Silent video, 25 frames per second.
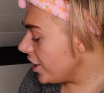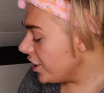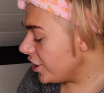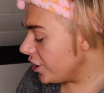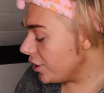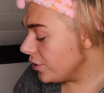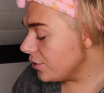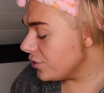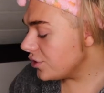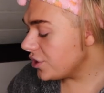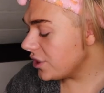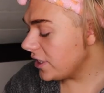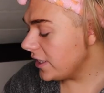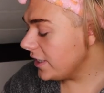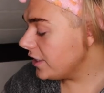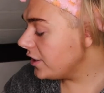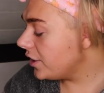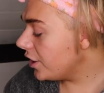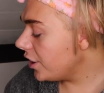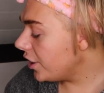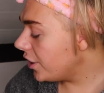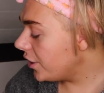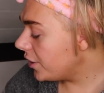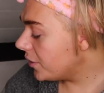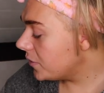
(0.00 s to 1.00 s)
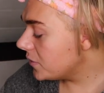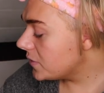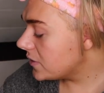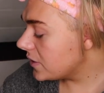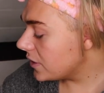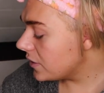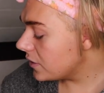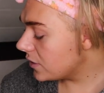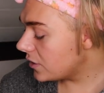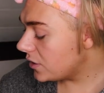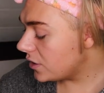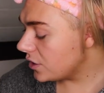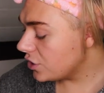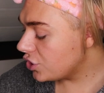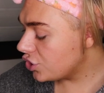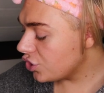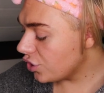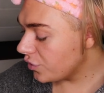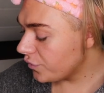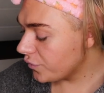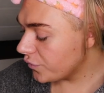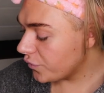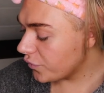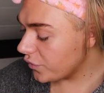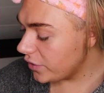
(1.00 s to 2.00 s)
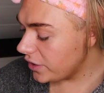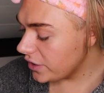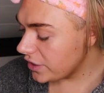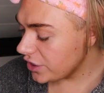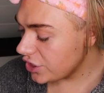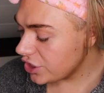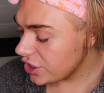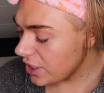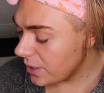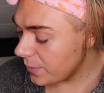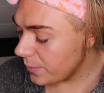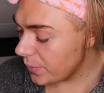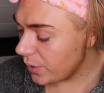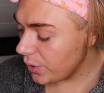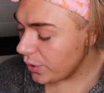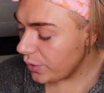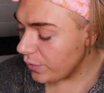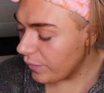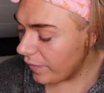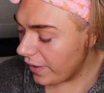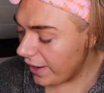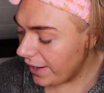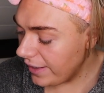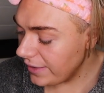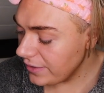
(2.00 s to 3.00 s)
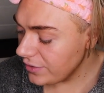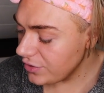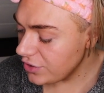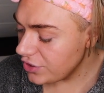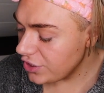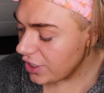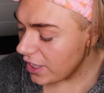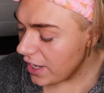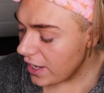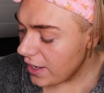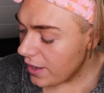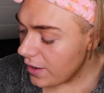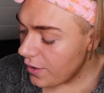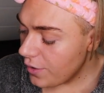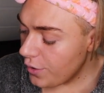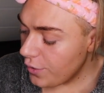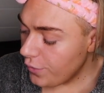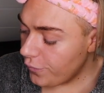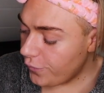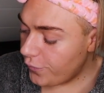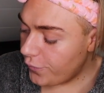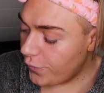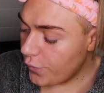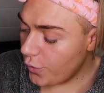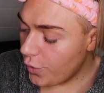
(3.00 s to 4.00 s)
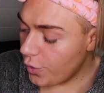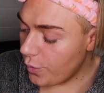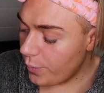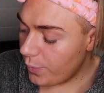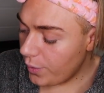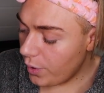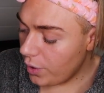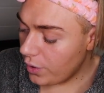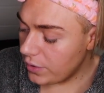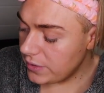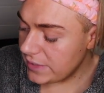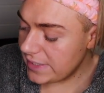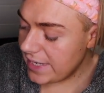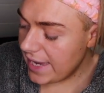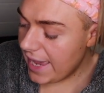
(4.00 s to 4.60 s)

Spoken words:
usually use the John Frieda shampoo range for blonde